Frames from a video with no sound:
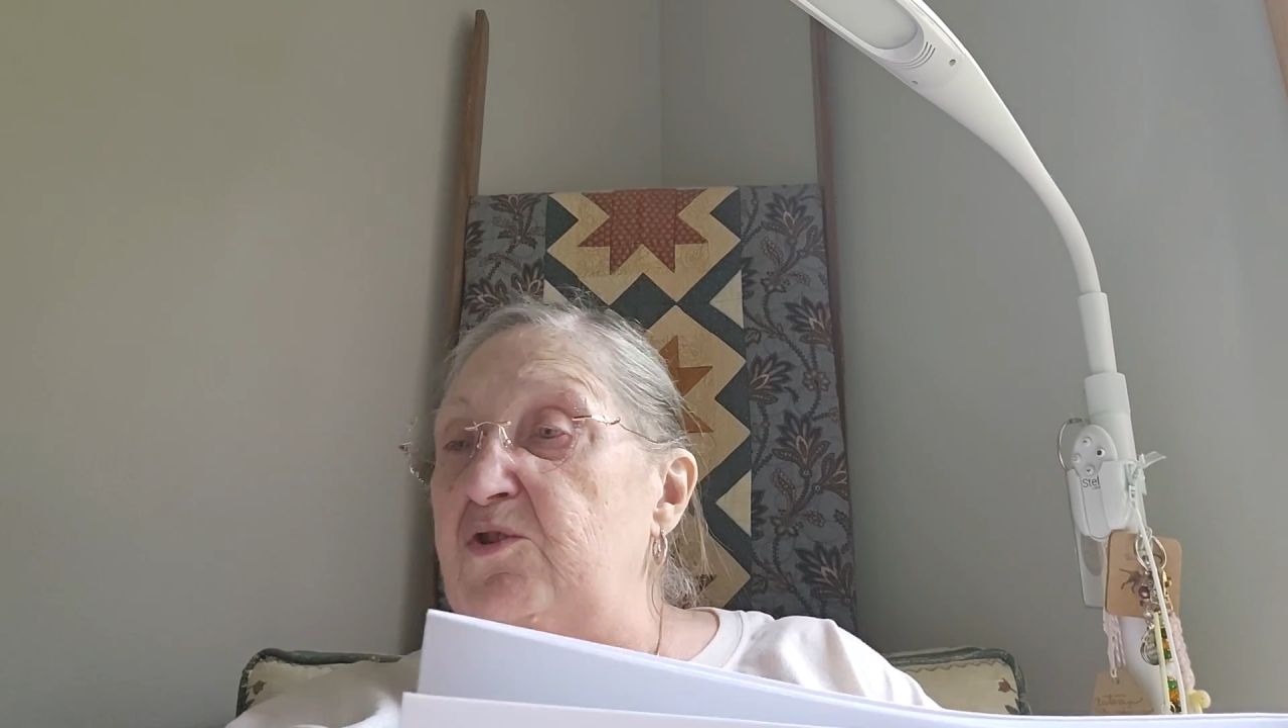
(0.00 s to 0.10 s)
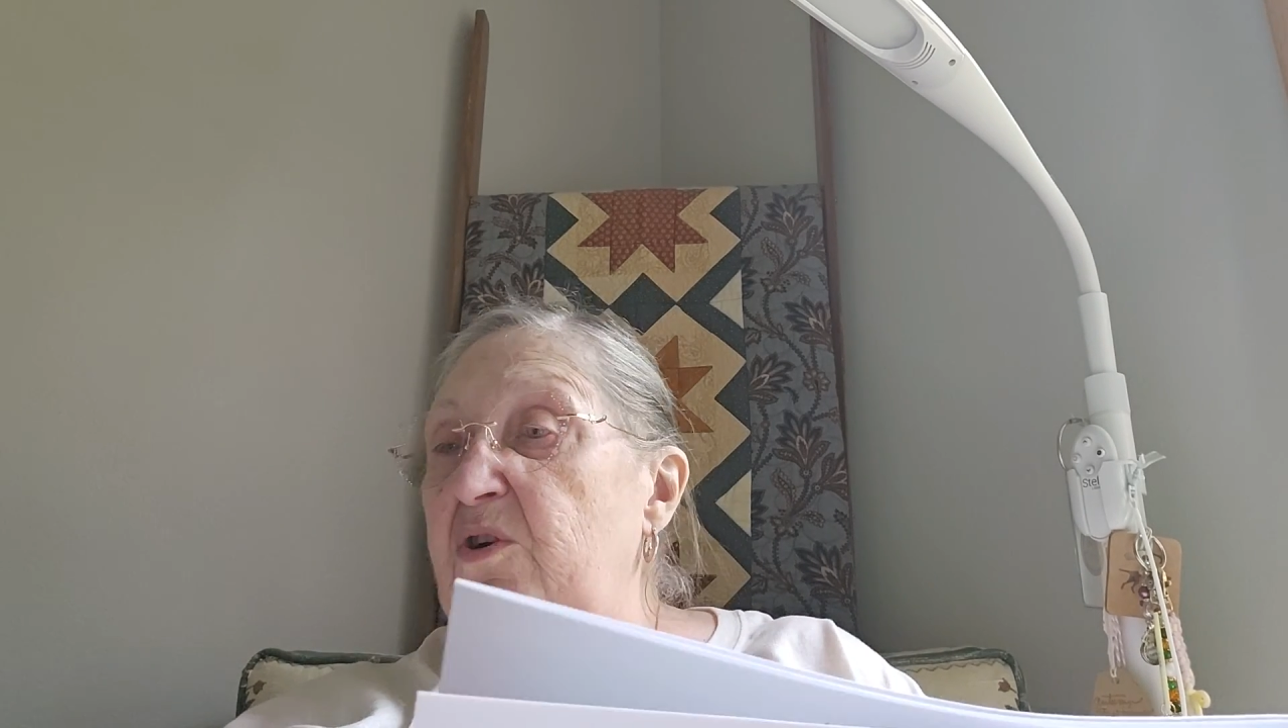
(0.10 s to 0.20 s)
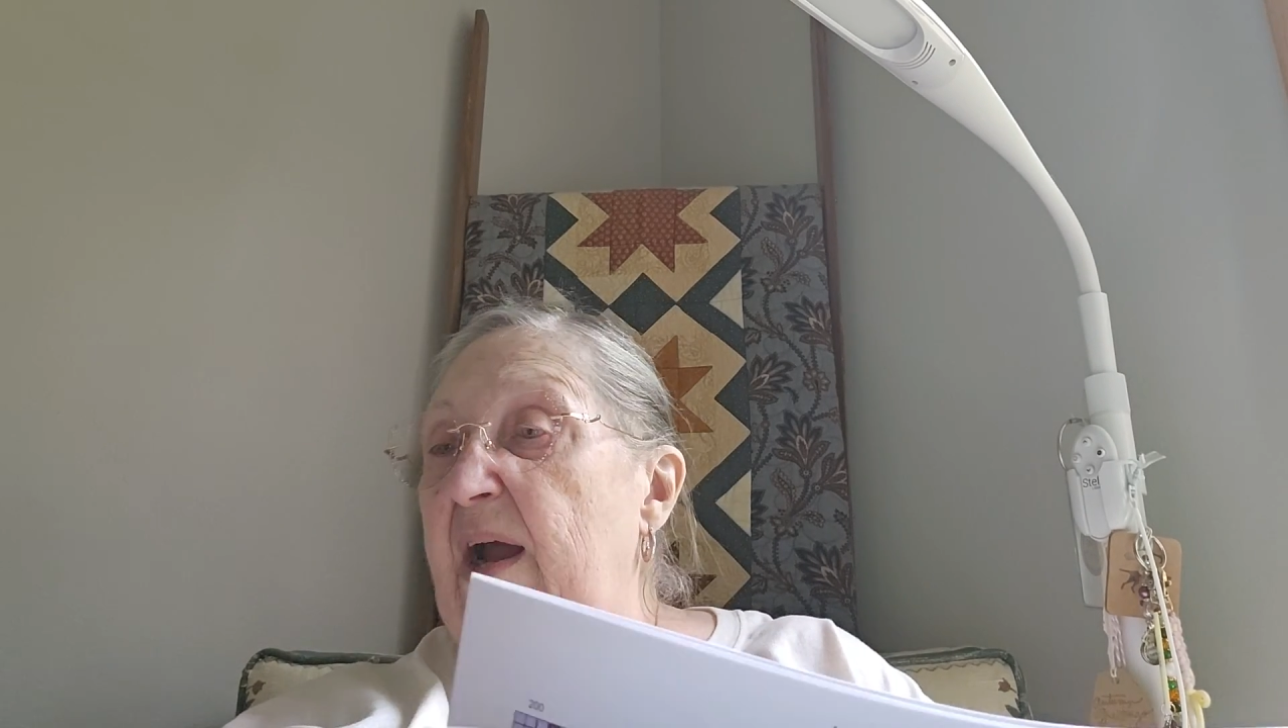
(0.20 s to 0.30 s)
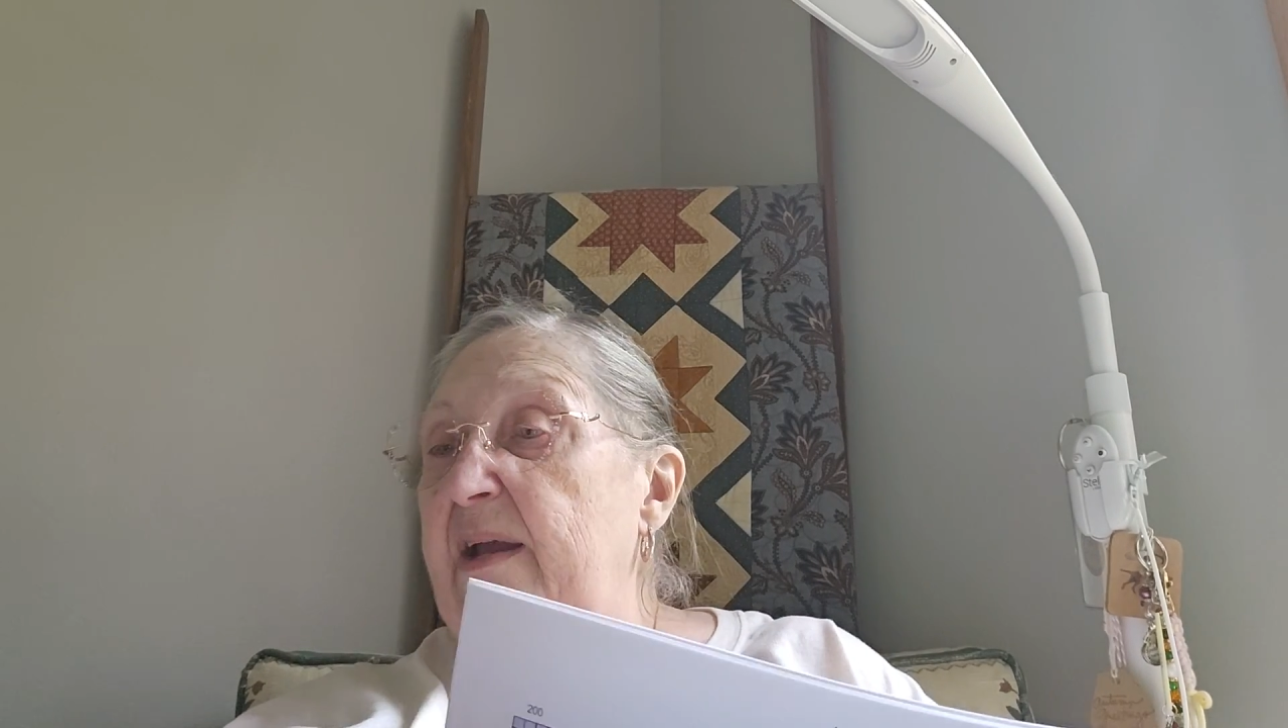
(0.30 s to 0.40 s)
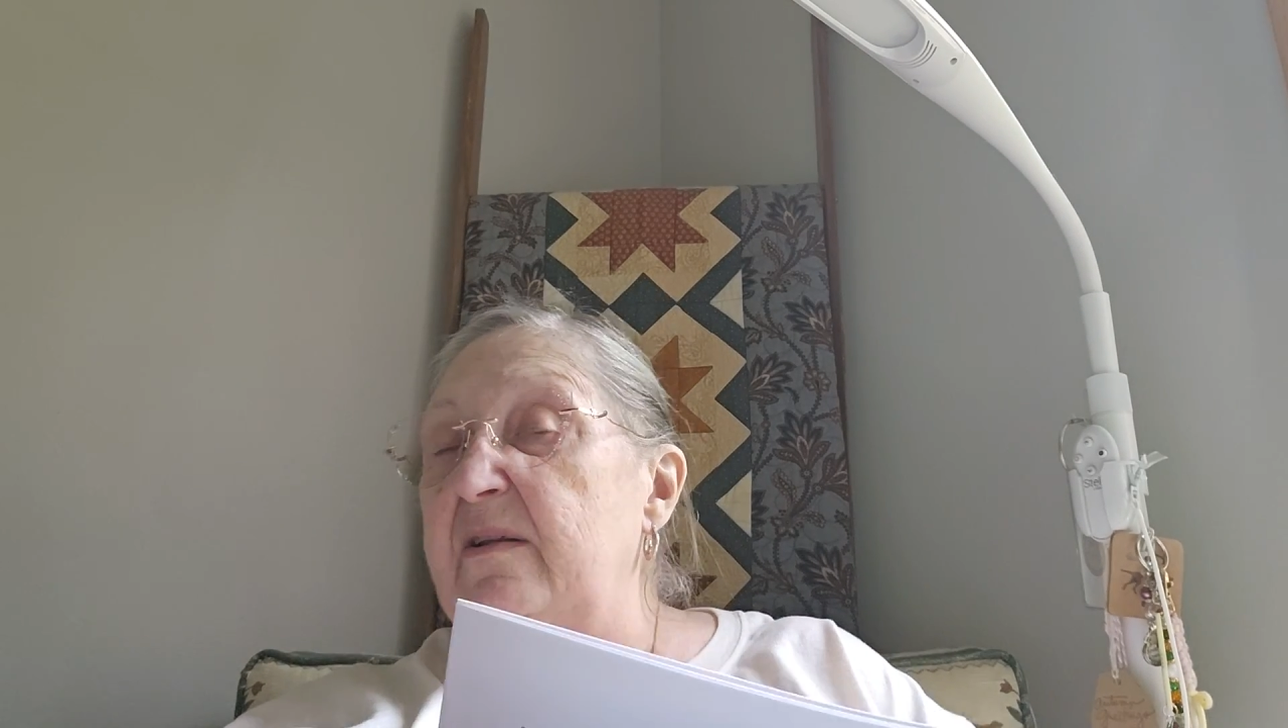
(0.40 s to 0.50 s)

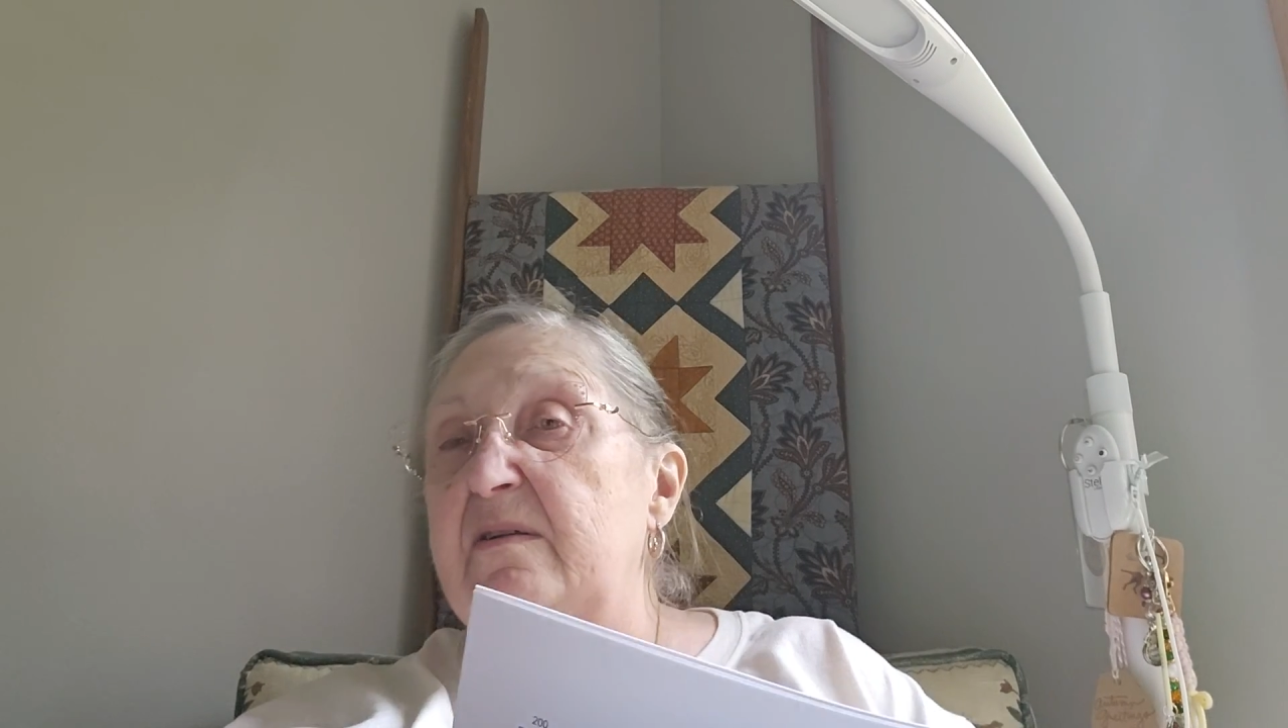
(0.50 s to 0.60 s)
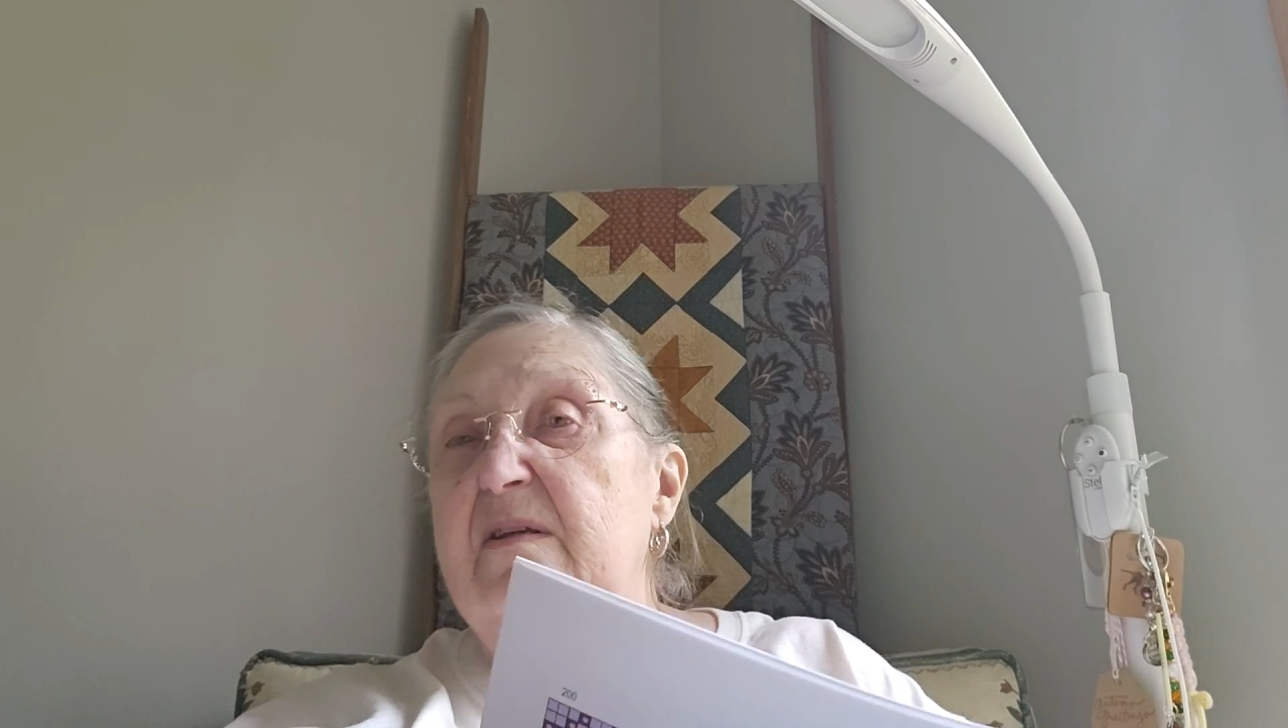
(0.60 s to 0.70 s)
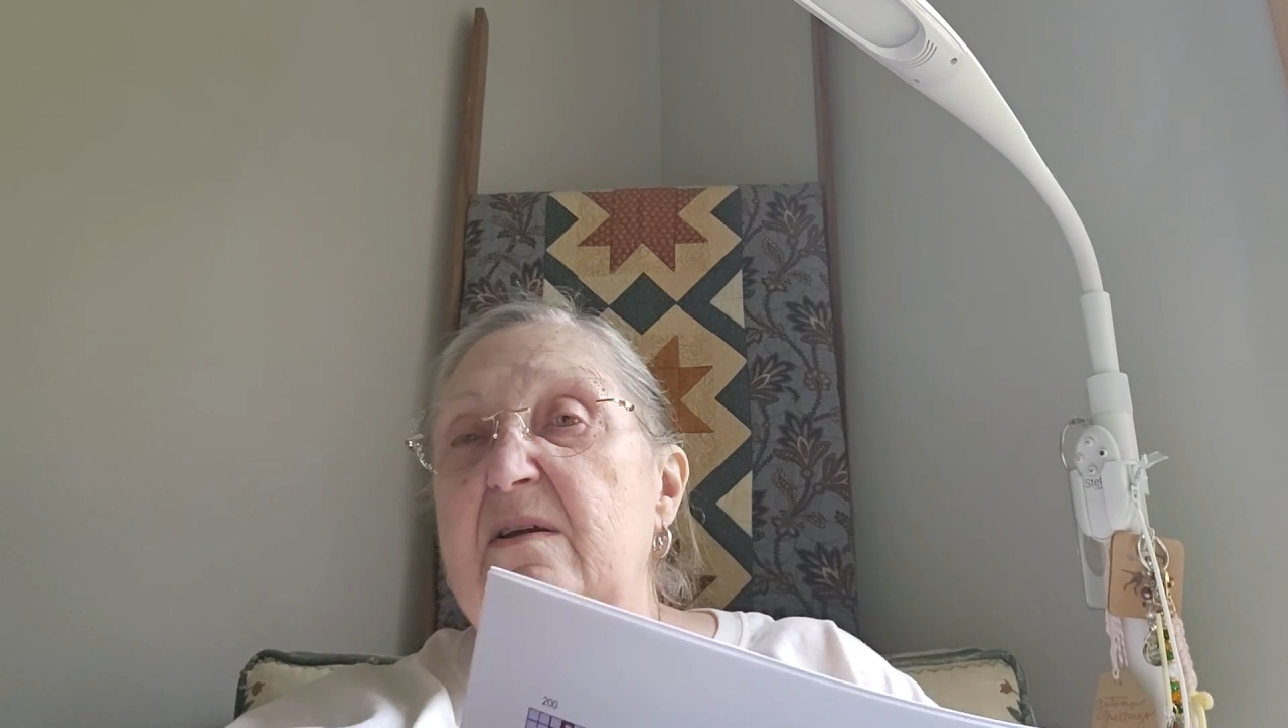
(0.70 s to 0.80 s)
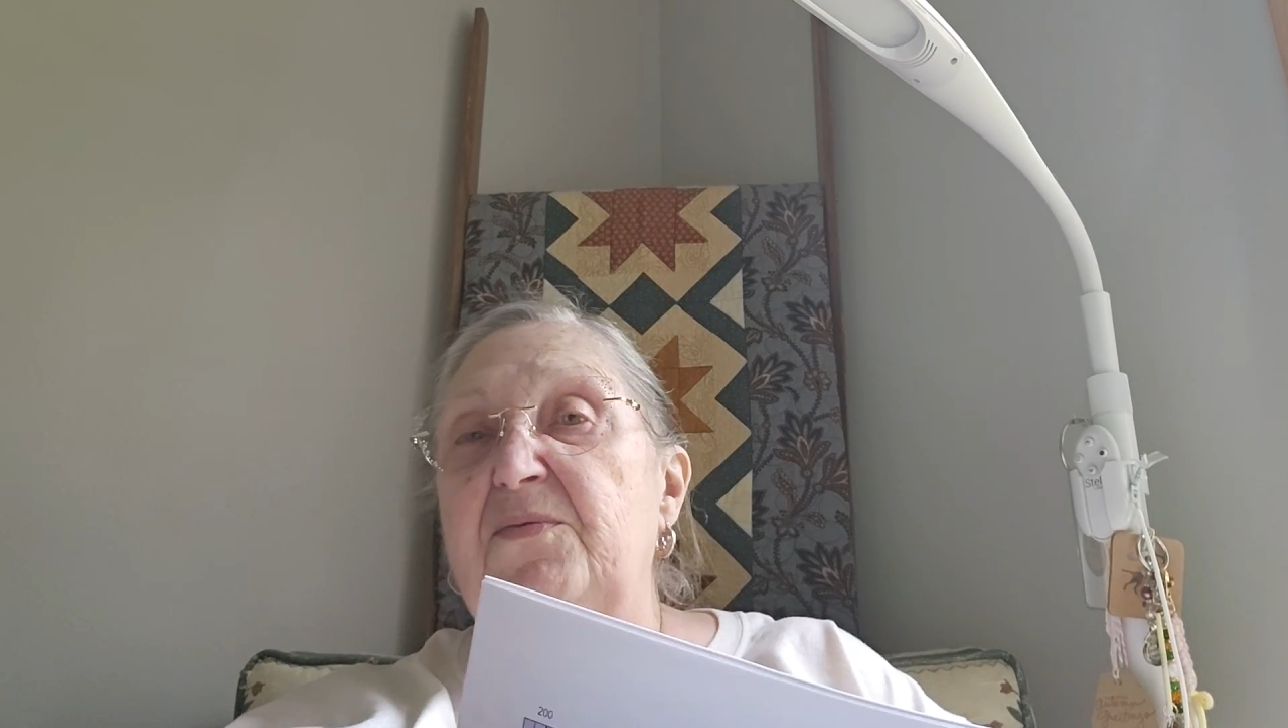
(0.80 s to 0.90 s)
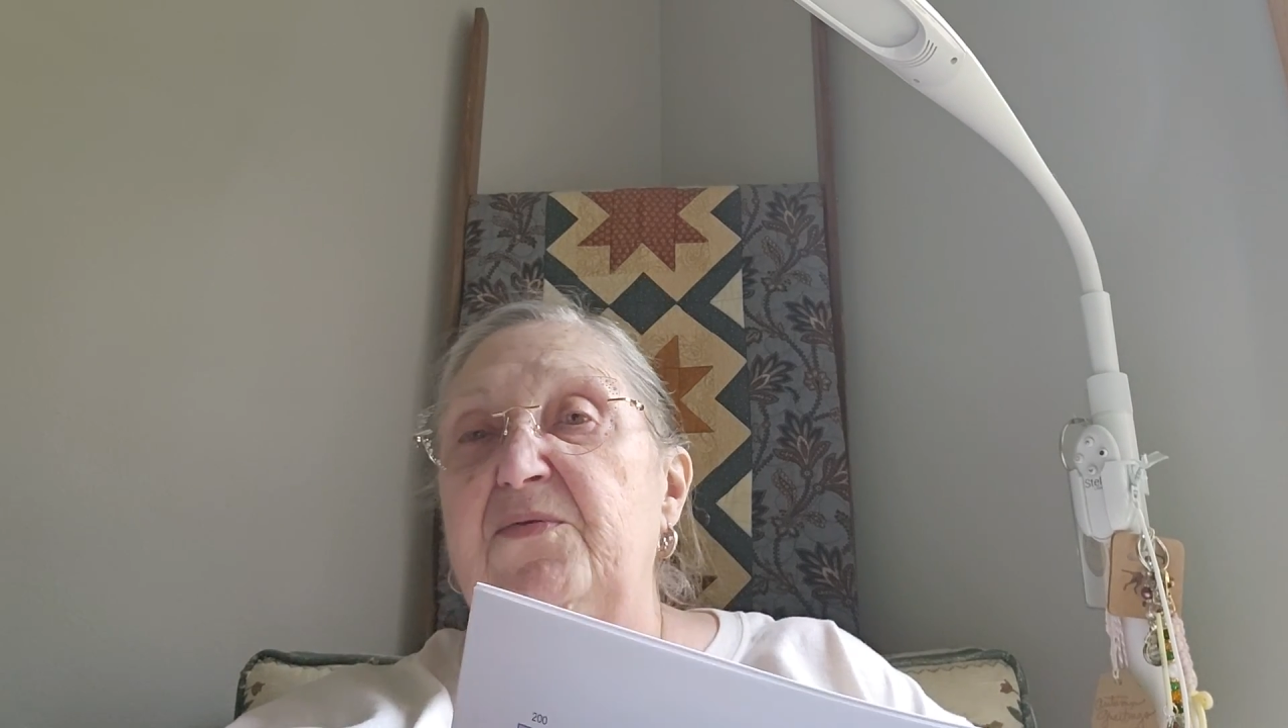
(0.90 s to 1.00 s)
try and see if,